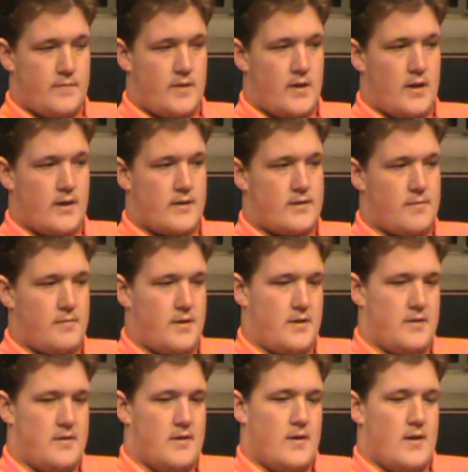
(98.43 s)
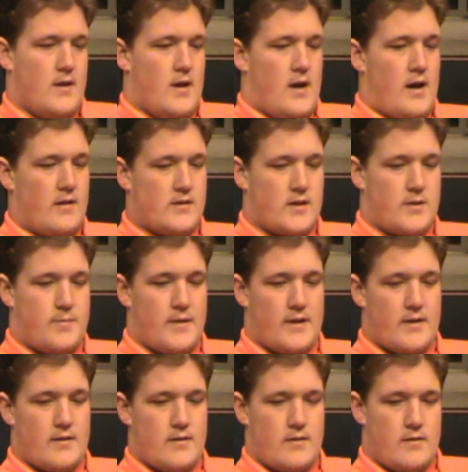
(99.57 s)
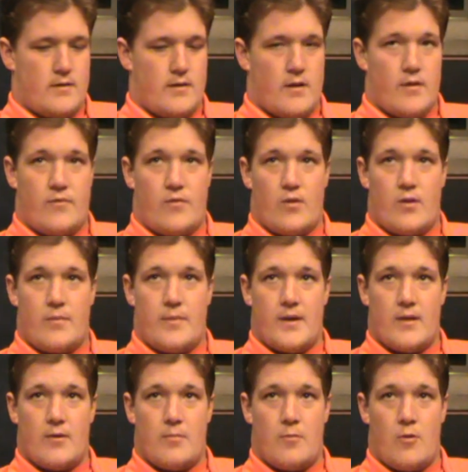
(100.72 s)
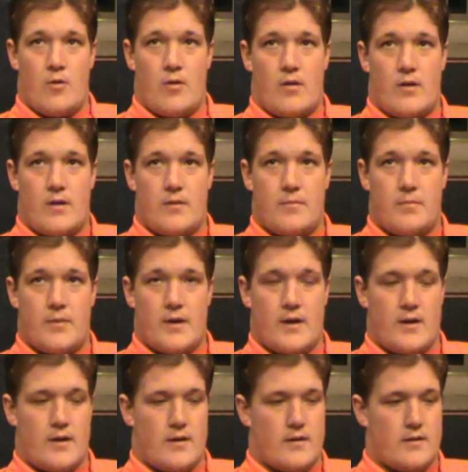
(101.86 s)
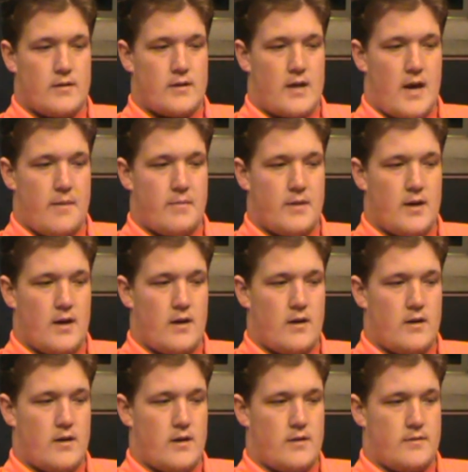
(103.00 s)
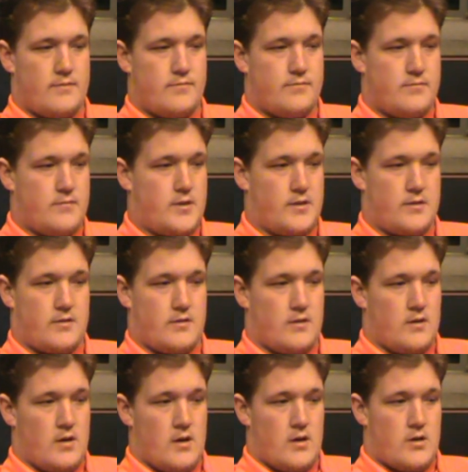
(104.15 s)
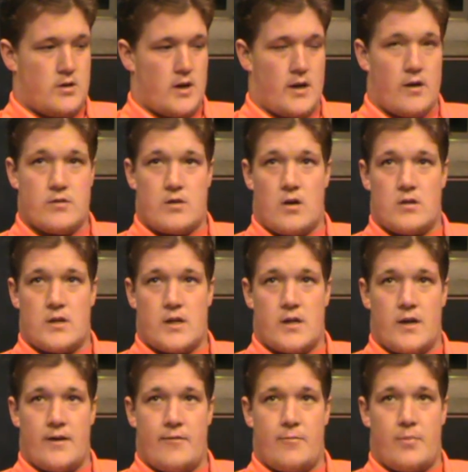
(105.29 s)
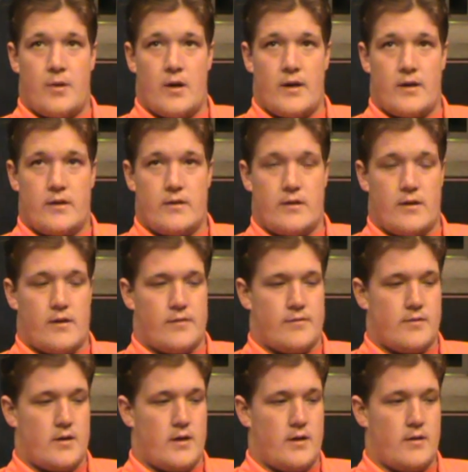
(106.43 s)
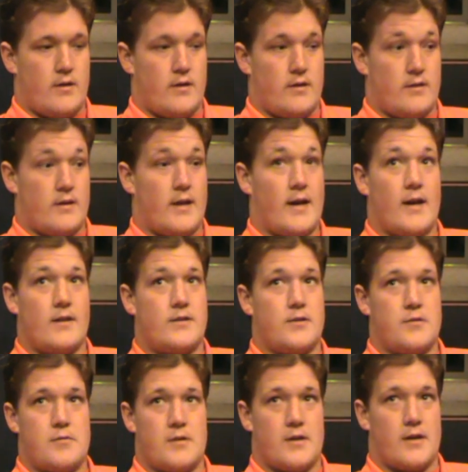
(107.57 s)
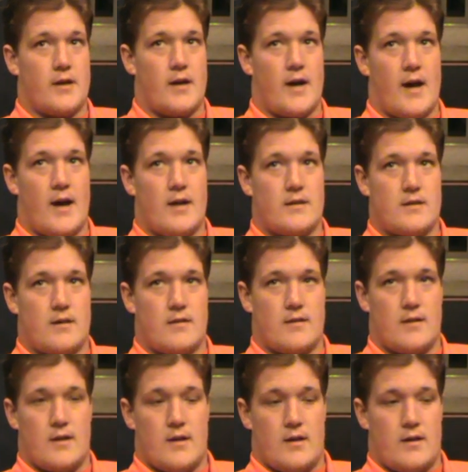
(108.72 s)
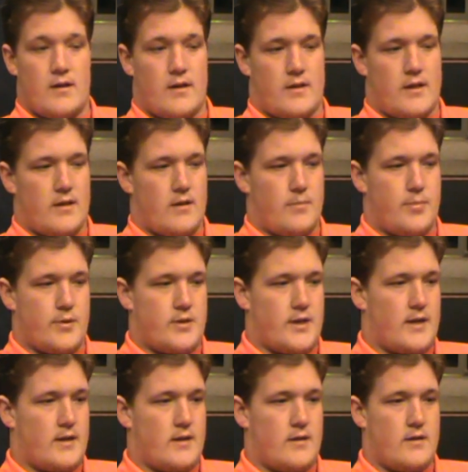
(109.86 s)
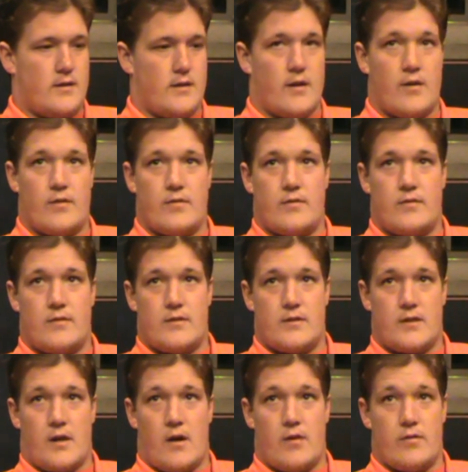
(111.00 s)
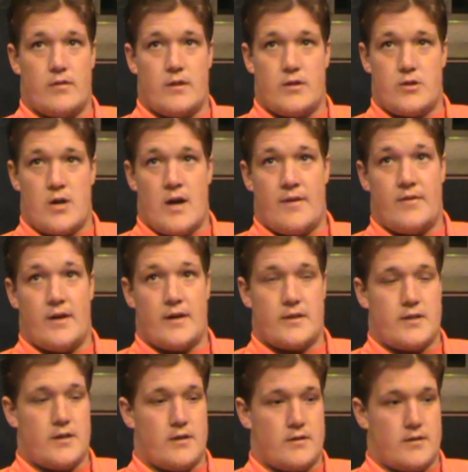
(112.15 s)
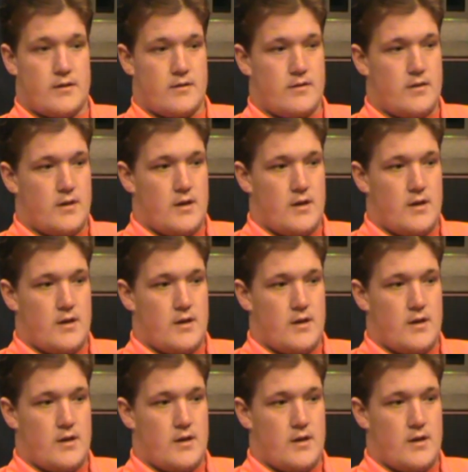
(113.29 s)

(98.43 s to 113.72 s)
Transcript: Yes. I mean, I was expecting, you know, for it to be a little more, but came in there and just tried to go as hard as I could every play. You know, I know they got two real good guys. I think they're projected, you know, to go in the draft next year. So